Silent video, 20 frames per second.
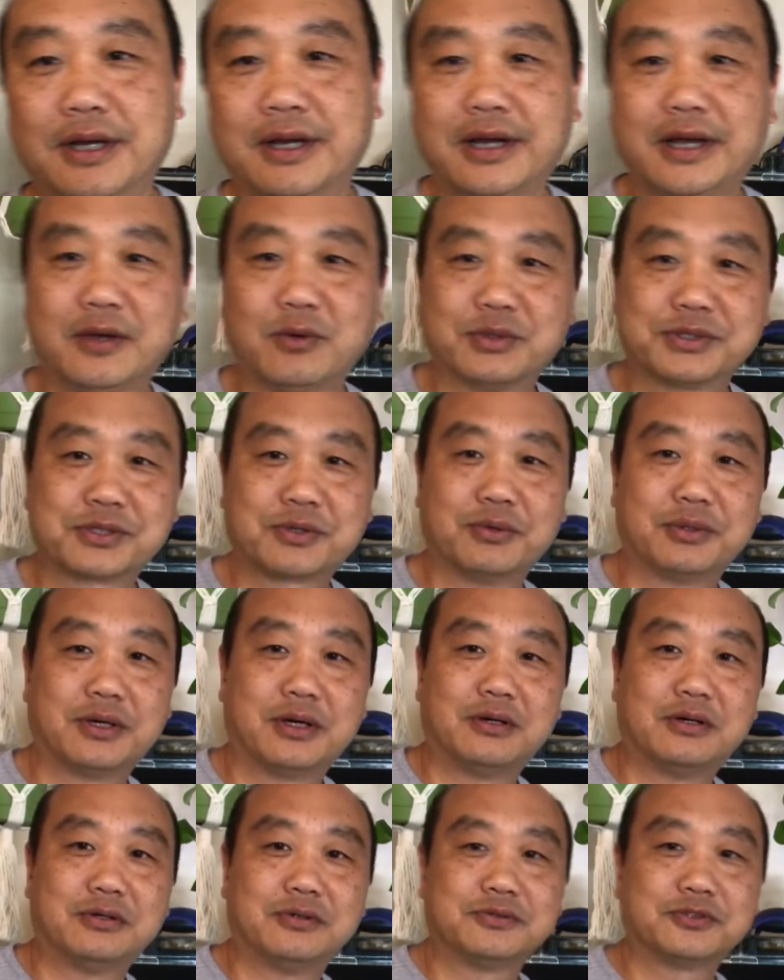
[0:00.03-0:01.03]
Hey, what's going
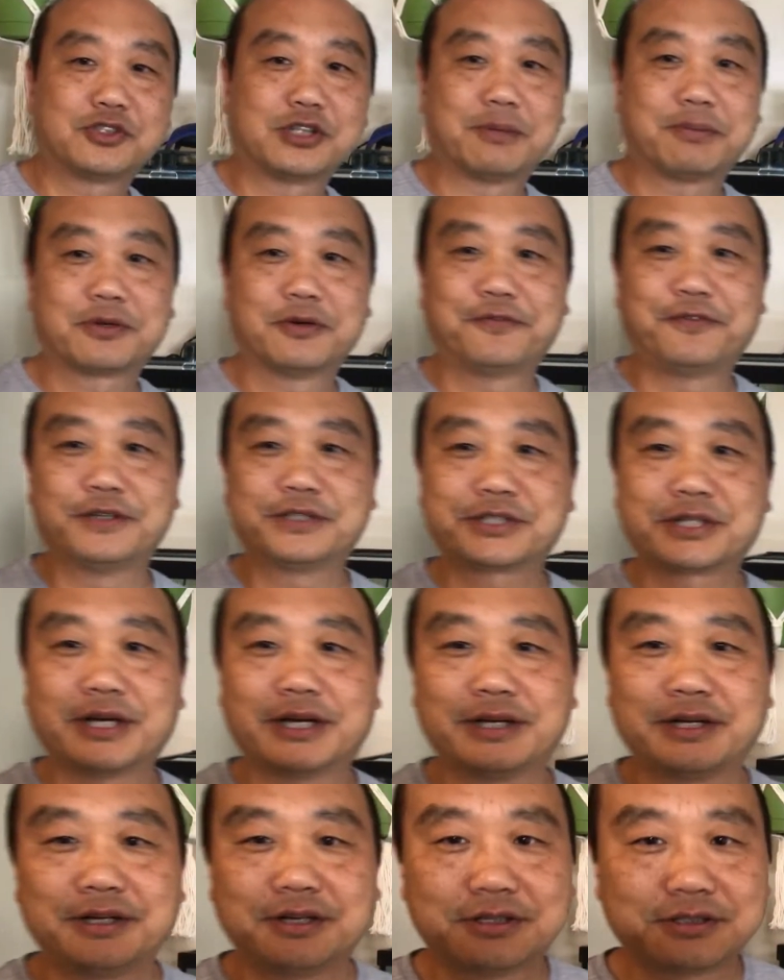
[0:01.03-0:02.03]
on? Tropical Fish
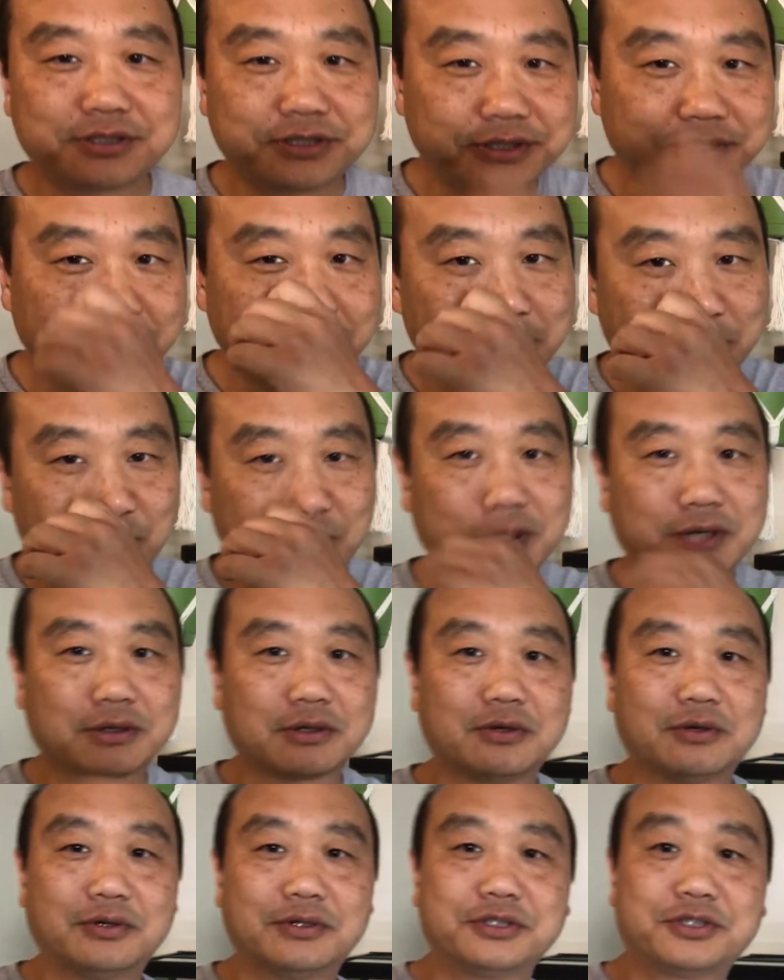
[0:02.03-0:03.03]
Guy here. Today we're
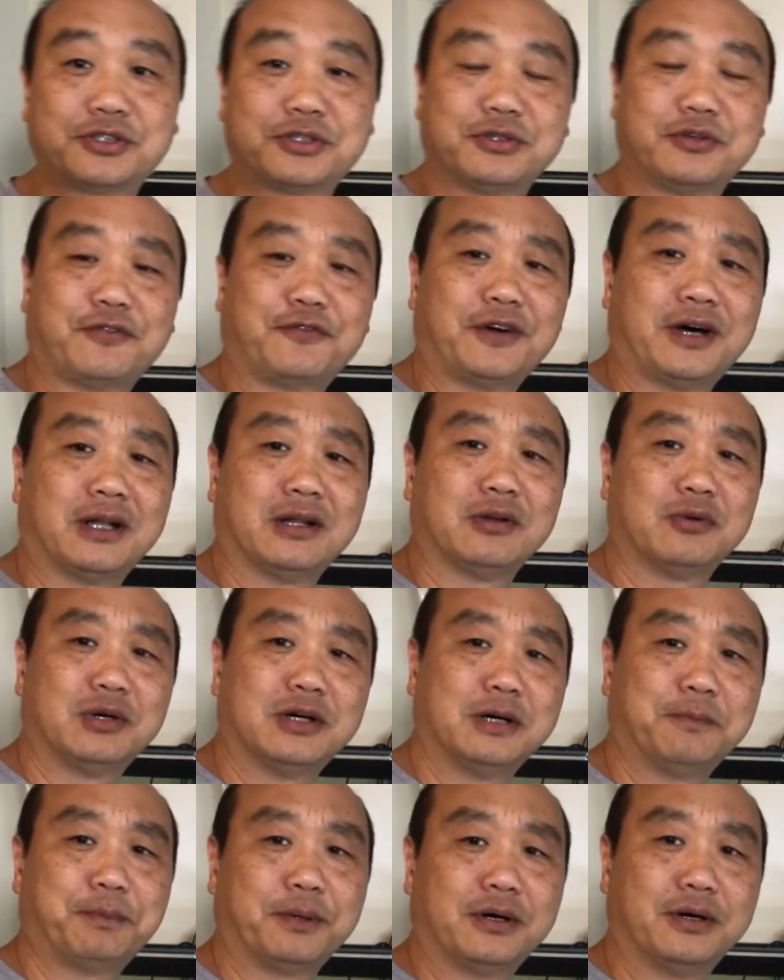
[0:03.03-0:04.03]
going to follow
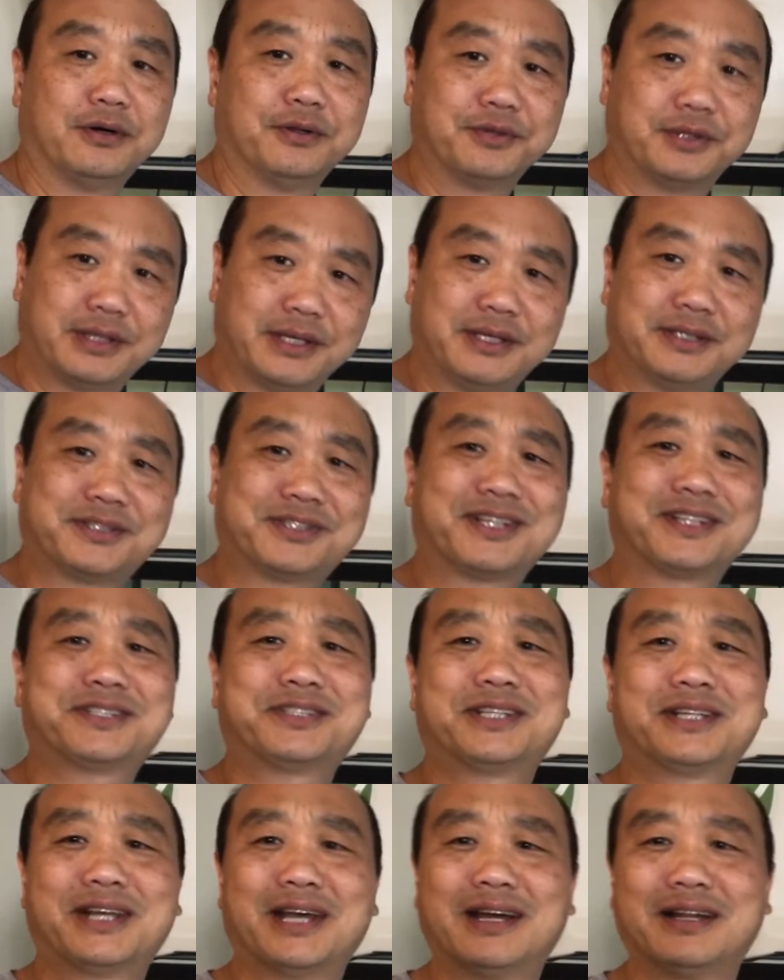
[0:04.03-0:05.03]
up on the
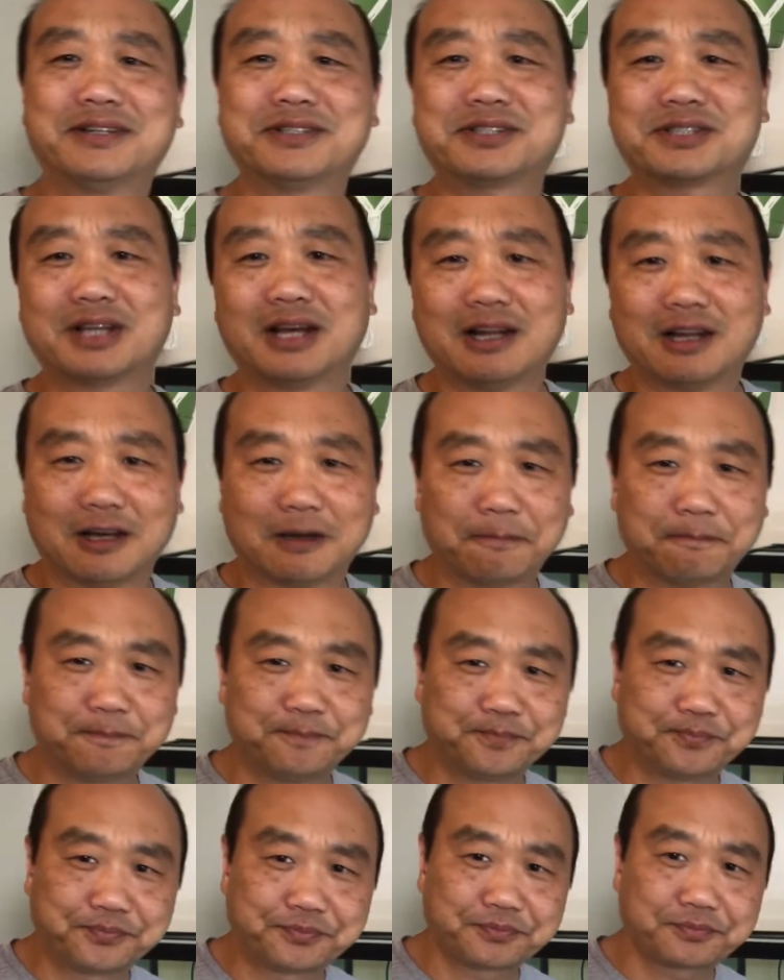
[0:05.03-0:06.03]
60-gallon setup.
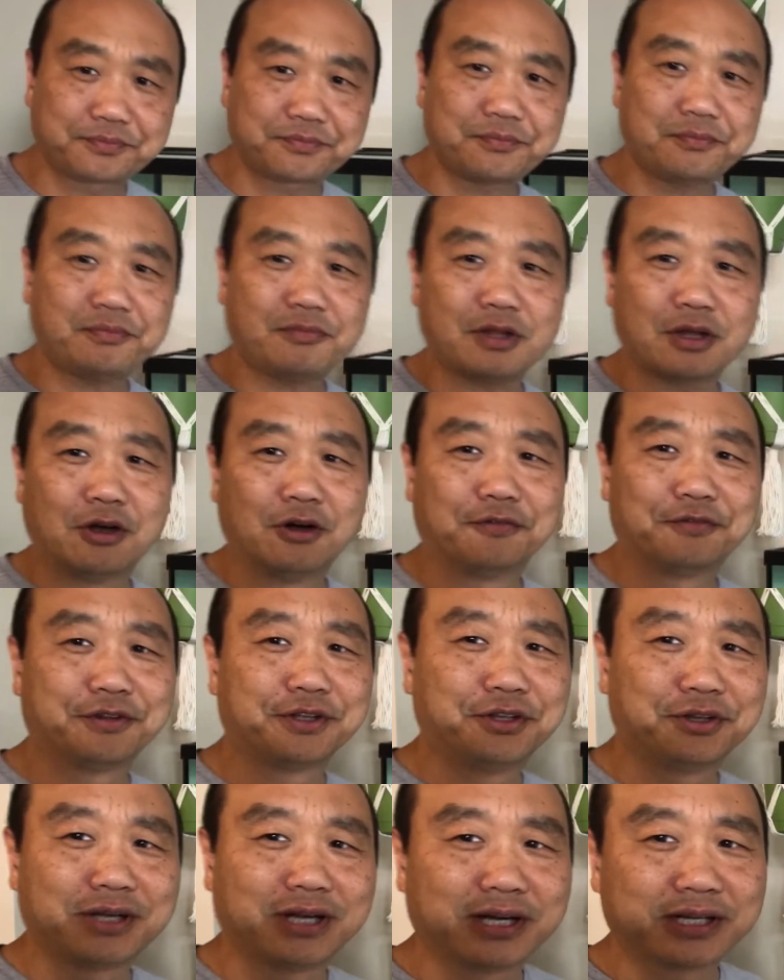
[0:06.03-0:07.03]
Hopefully
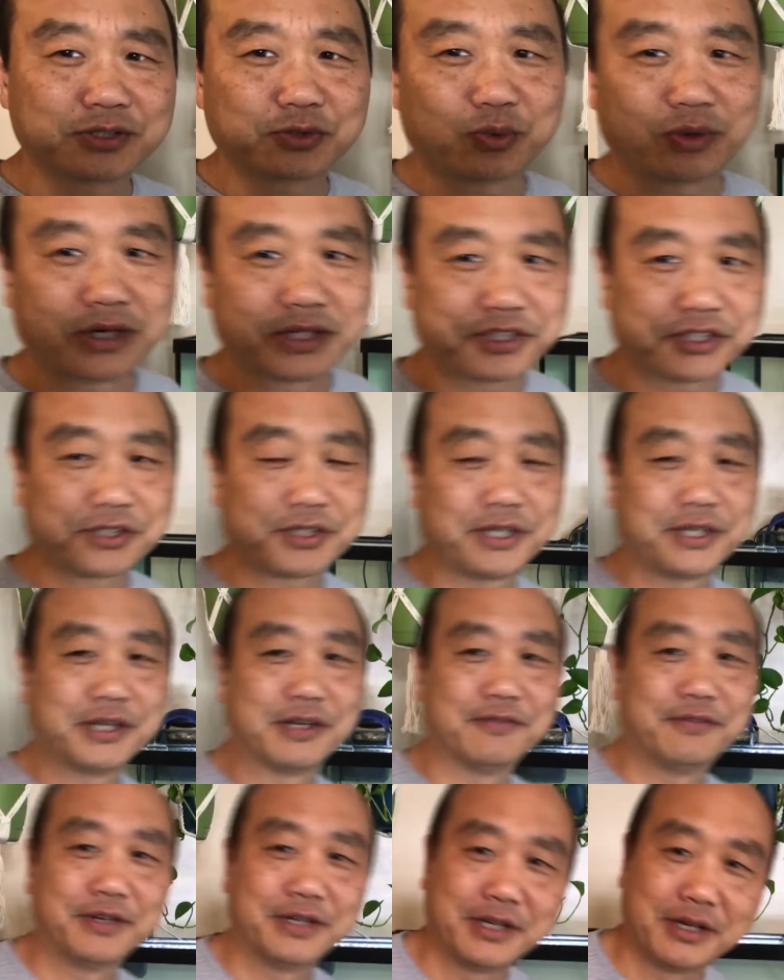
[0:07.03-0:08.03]
you guys watched the
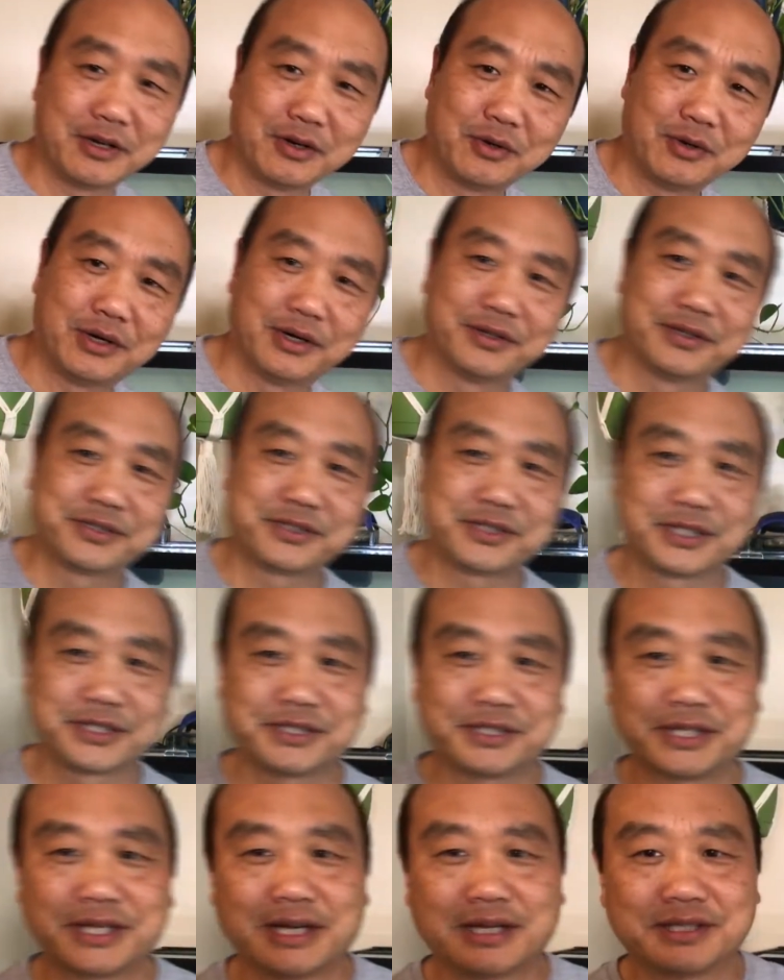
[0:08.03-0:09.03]
video on the
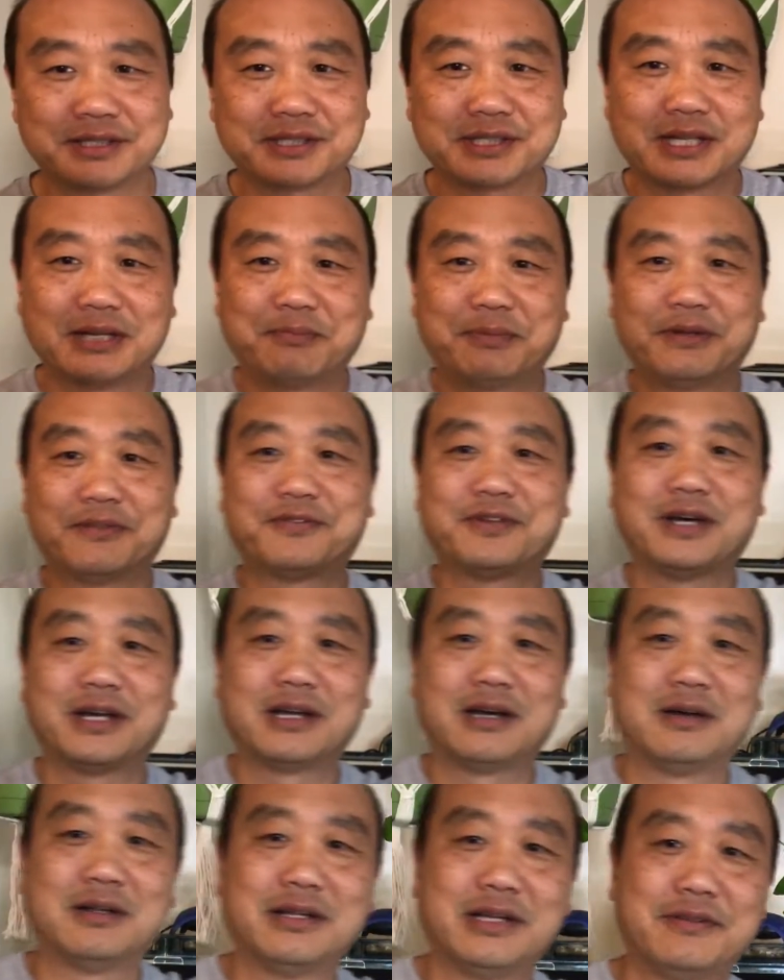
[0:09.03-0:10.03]
60-gallon setup. If not,
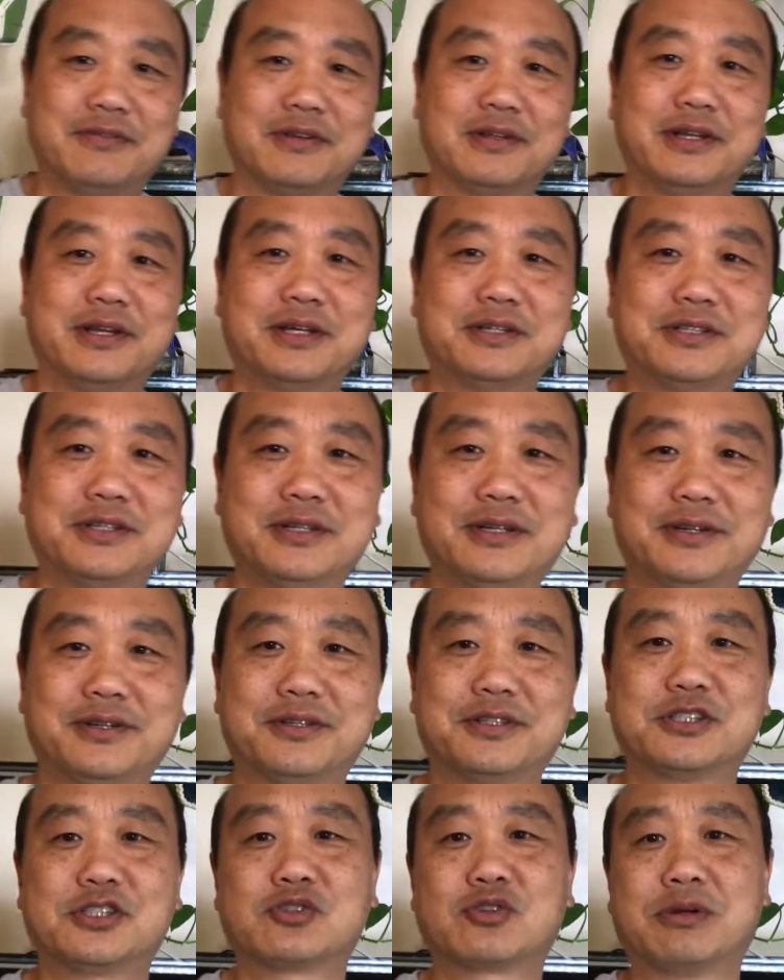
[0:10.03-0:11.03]
I'll leave a link in the
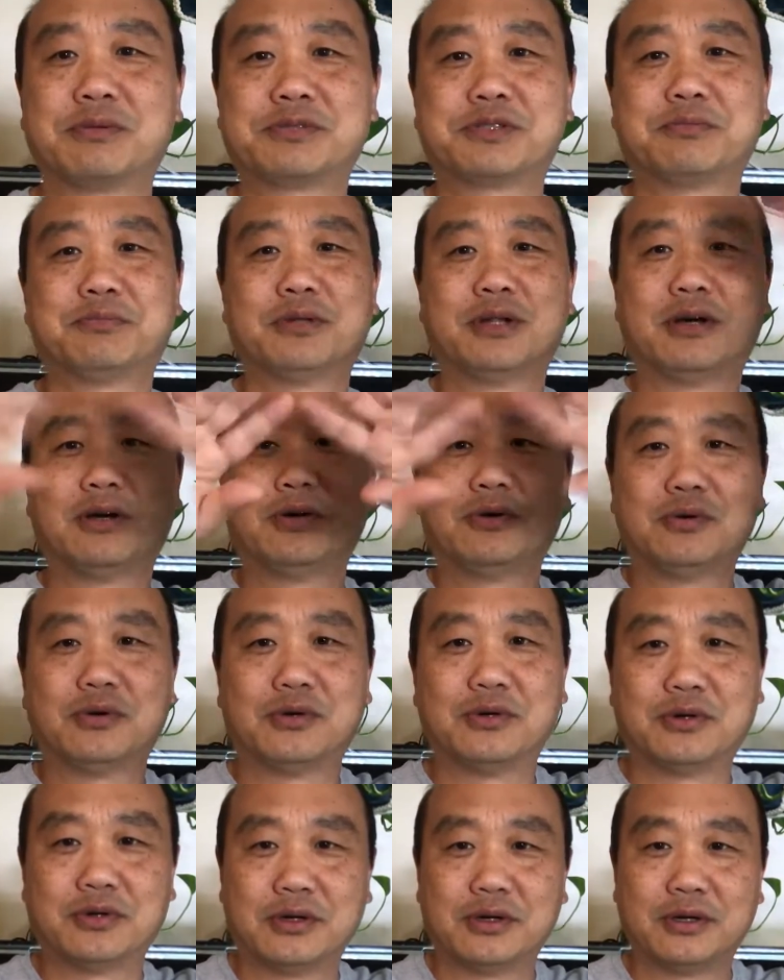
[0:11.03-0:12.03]
description below
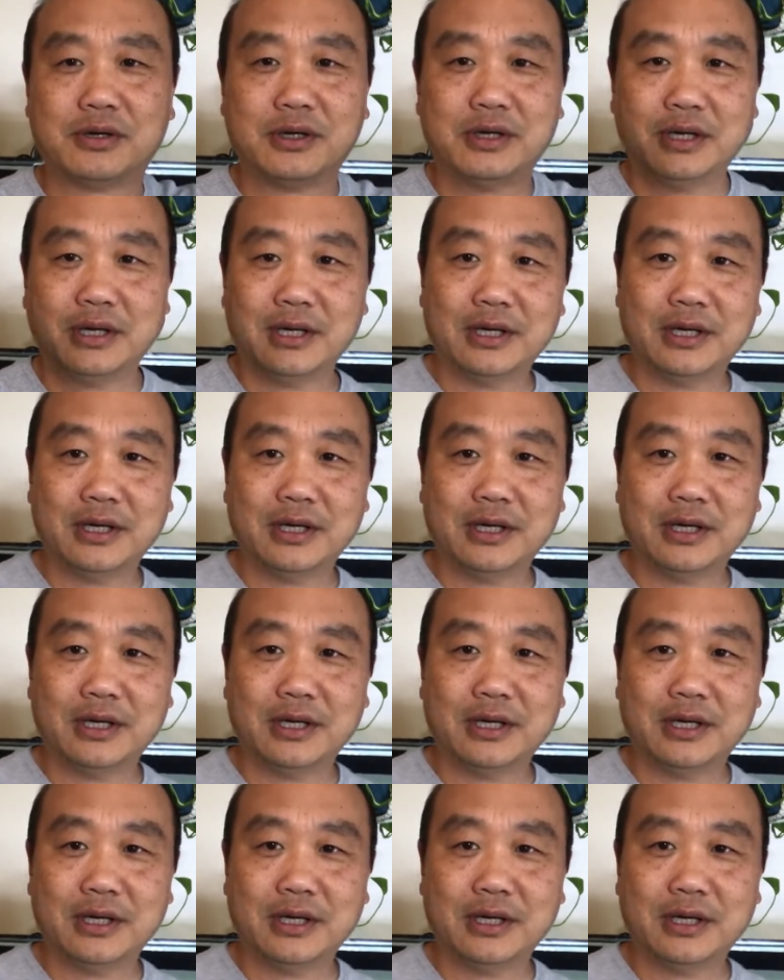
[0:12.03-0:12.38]
or